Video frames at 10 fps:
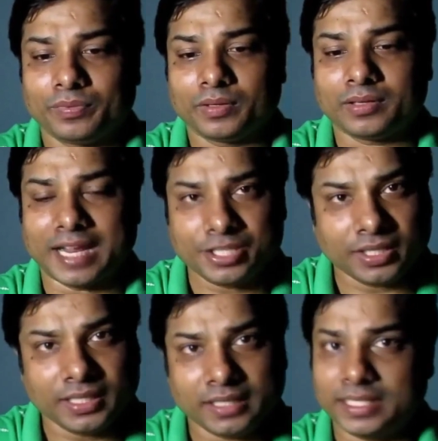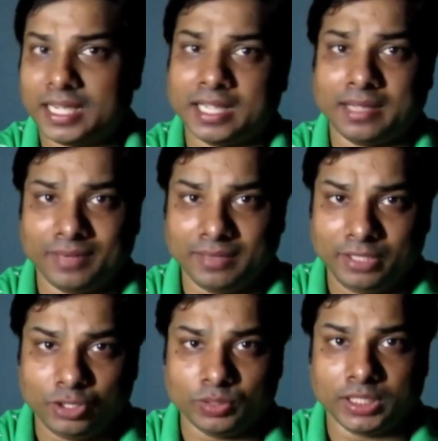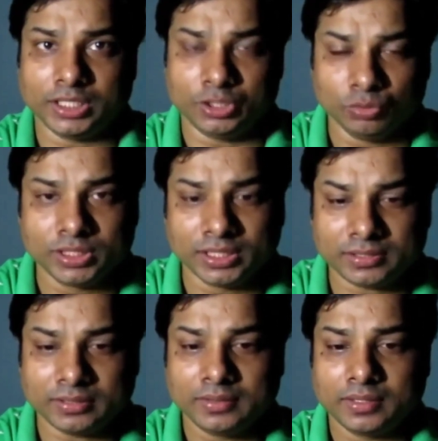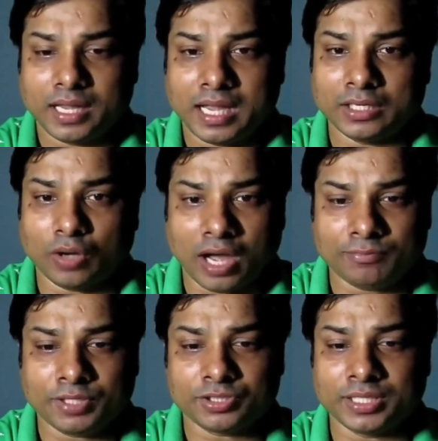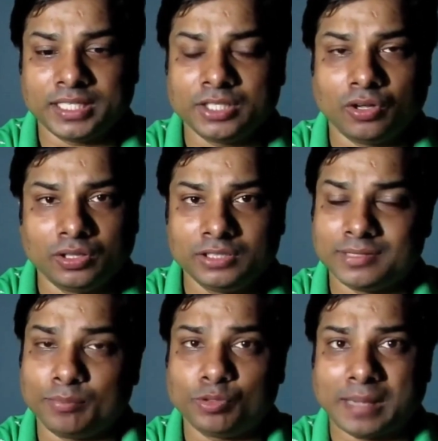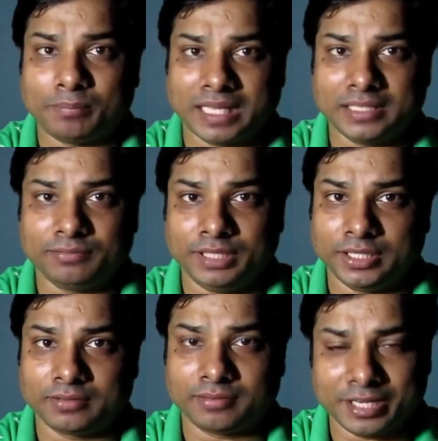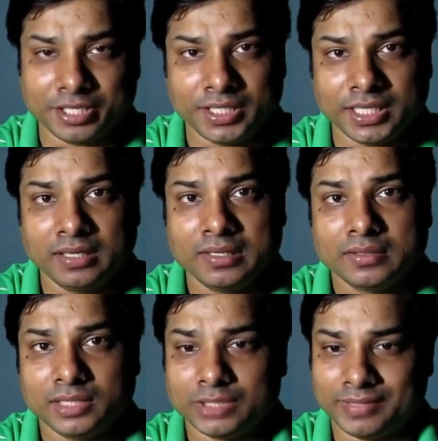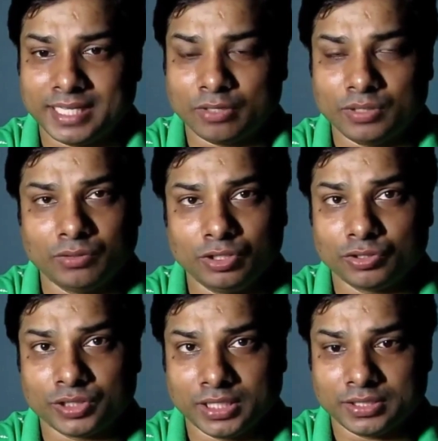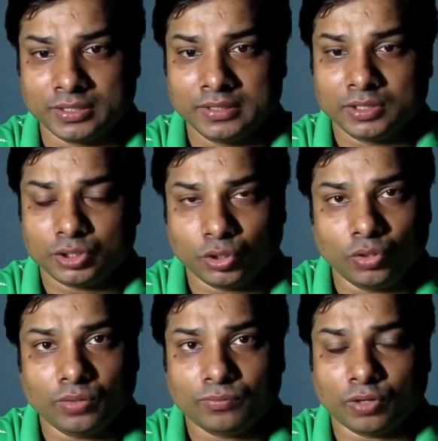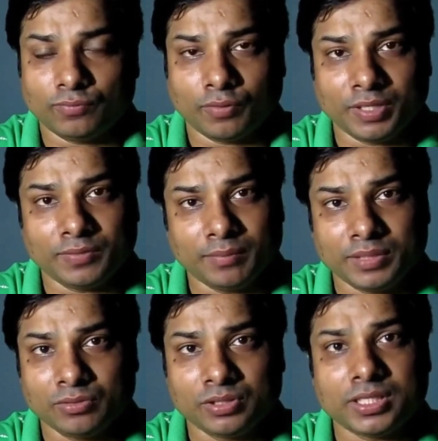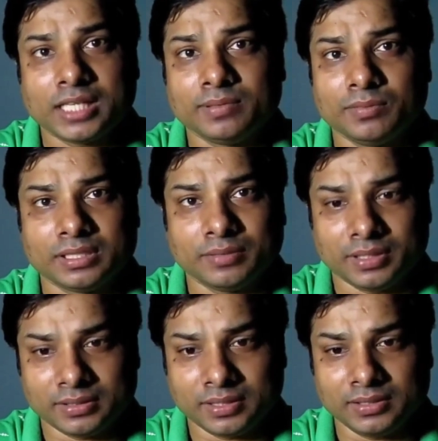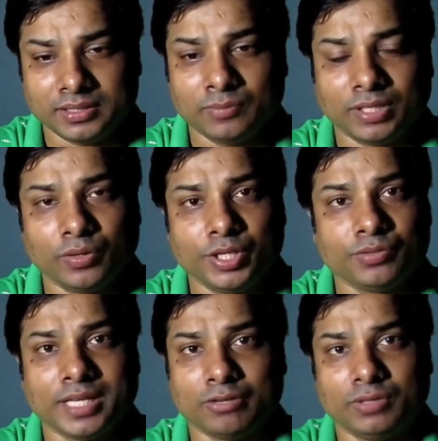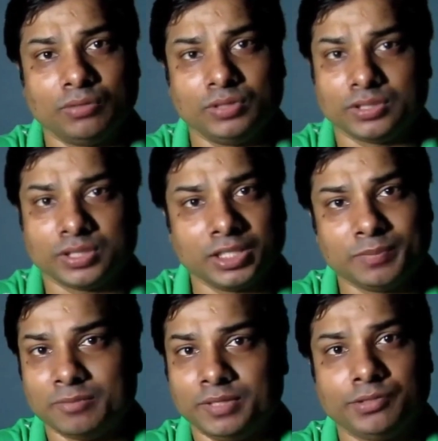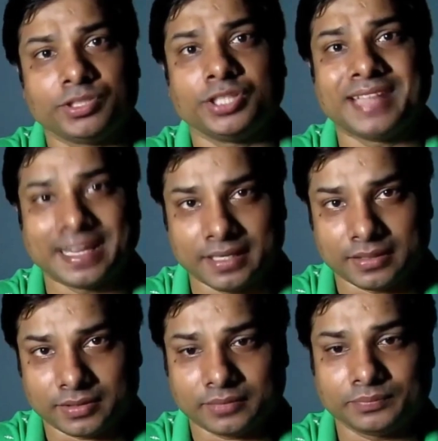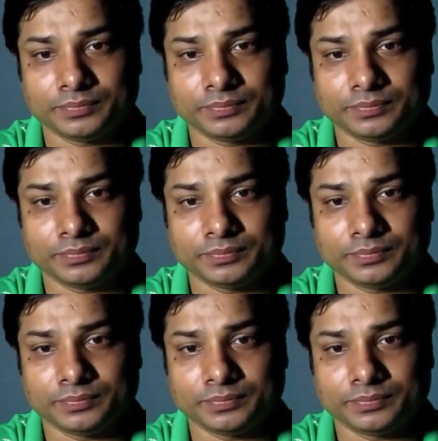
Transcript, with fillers: criteria, they are available to the users, and after selecting all these, you have to apply the filtered criteria. This will narrow down your search. So for 45,357 results, you are going to narrow down the search by filtration techniques.